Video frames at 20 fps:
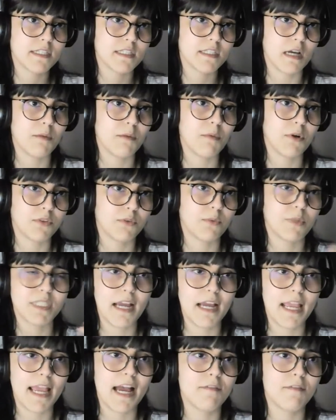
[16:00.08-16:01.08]
the things about
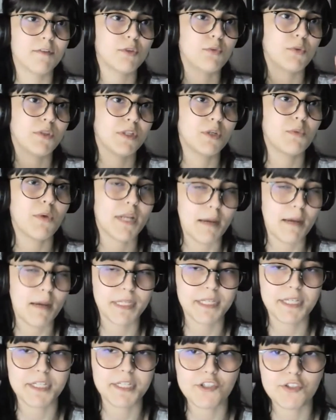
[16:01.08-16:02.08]
what I have it within one
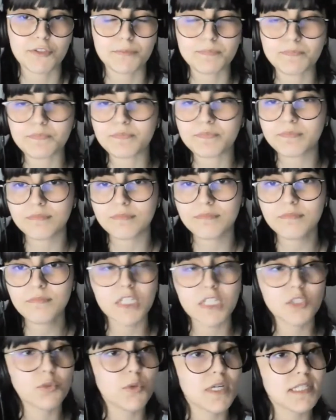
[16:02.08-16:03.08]
application.
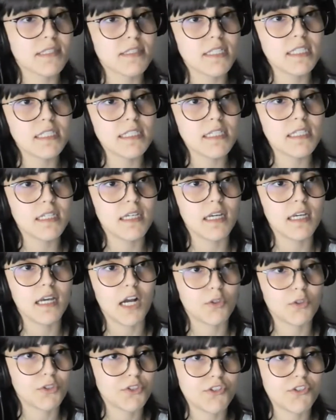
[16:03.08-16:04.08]
It was really
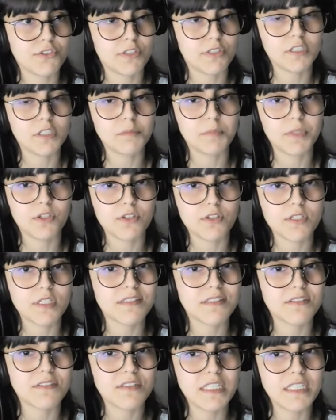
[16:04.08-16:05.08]
a good start
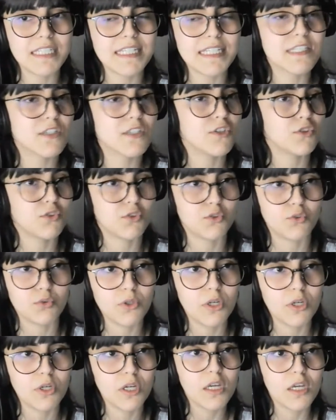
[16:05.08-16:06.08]
because it's really easy to
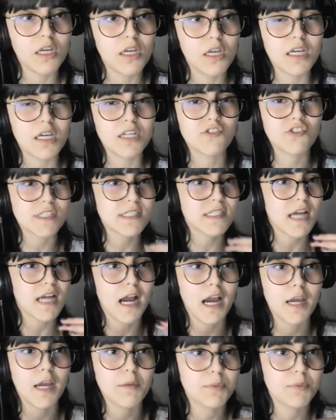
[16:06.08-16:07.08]
do. It's just a
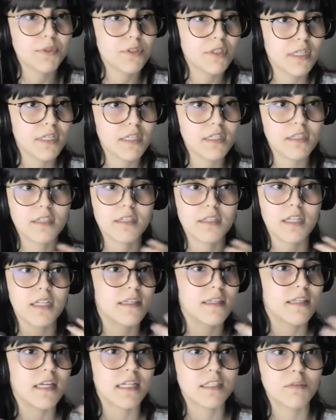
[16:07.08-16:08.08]
hyperlink, not
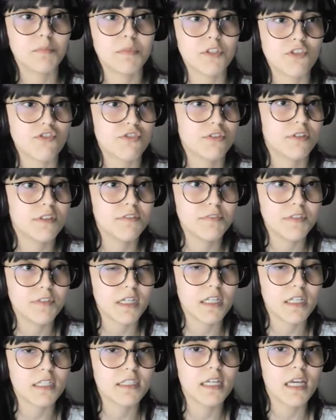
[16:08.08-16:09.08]
that much
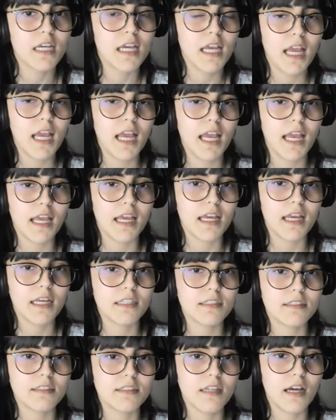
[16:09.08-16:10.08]
difficult.
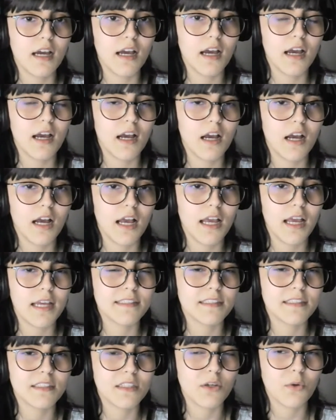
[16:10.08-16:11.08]
And
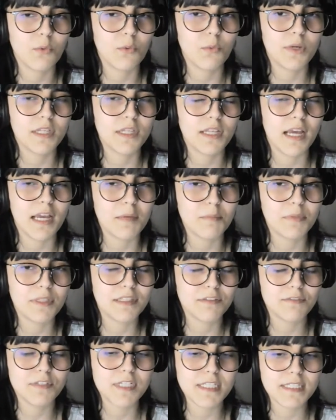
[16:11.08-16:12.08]
when I
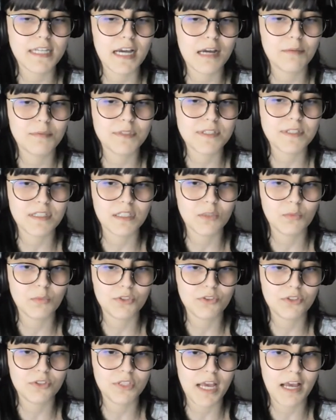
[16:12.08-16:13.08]
built the first app, still
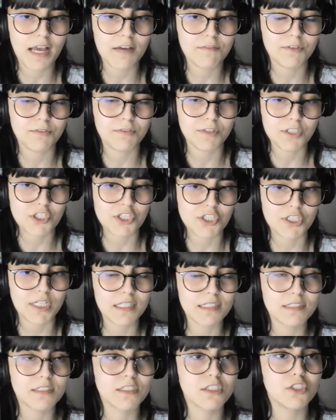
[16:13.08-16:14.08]
we don't have the
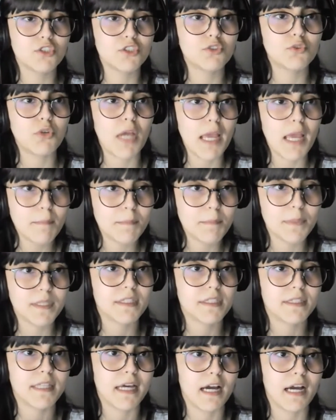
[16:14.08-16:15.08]
functionality to
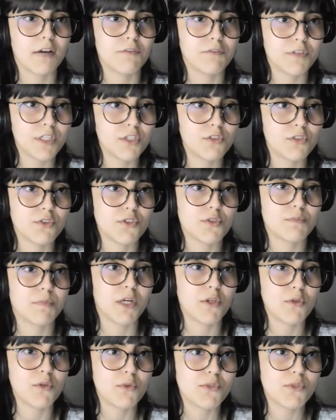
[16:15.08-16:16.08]
embed the videos
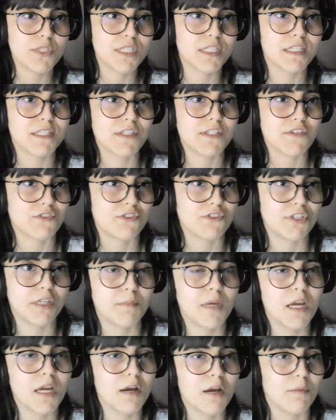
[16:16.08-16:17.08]
by using
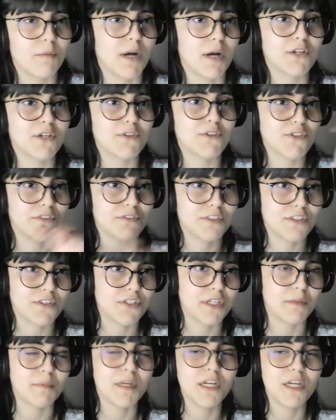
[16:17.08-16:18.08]
Stream, Microsoft
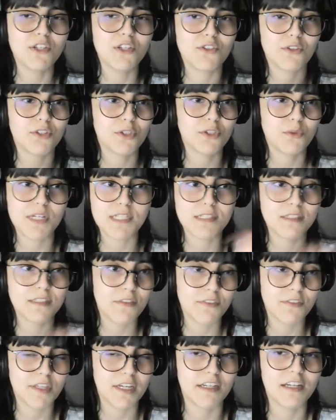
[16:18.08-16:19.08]
Stream. So it was
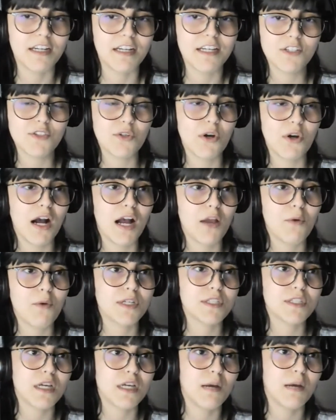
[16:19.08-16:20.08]
not there. So I
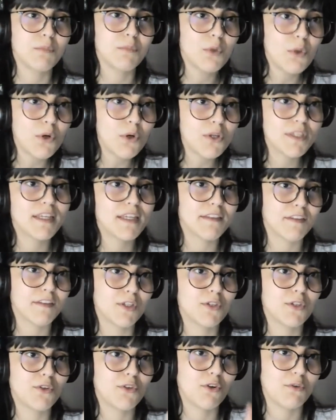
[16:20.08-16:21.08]
was uploading
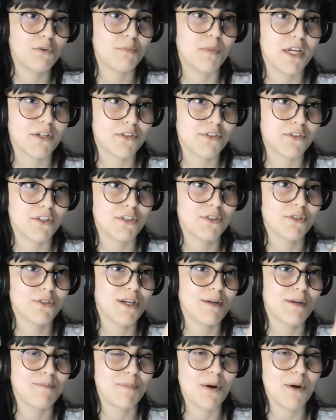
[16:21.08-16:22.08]
the video on
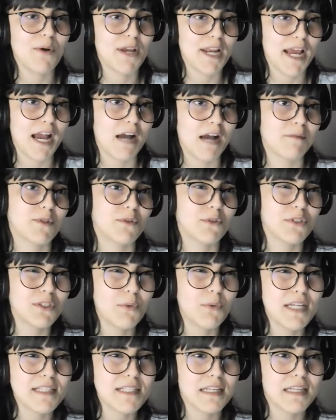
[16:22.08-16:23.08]
Power Apps. So
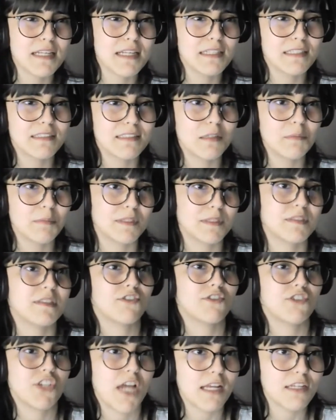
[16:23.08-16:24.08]
it was a little bit
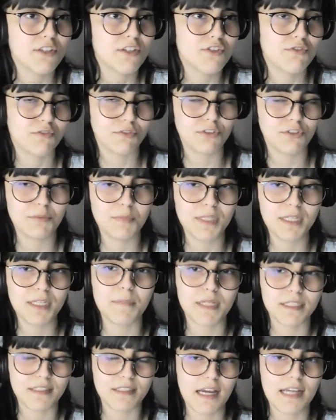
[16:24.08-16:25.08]
a challenge for
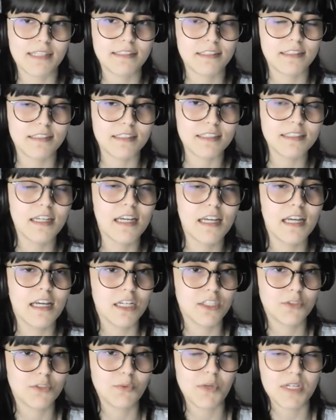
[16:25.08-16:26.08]
me, but I did it.
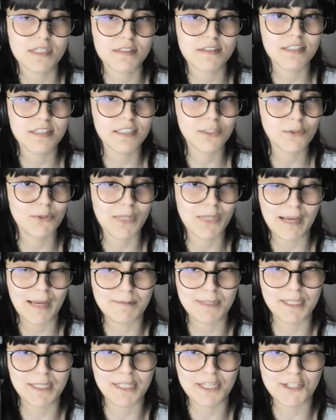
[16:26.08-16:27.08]
It was really cool
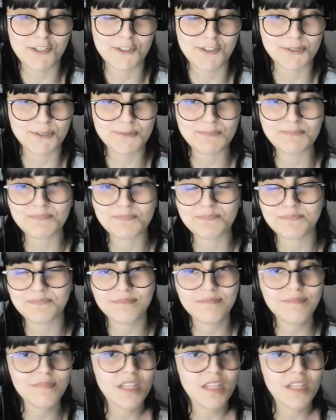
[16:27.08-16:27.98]
application,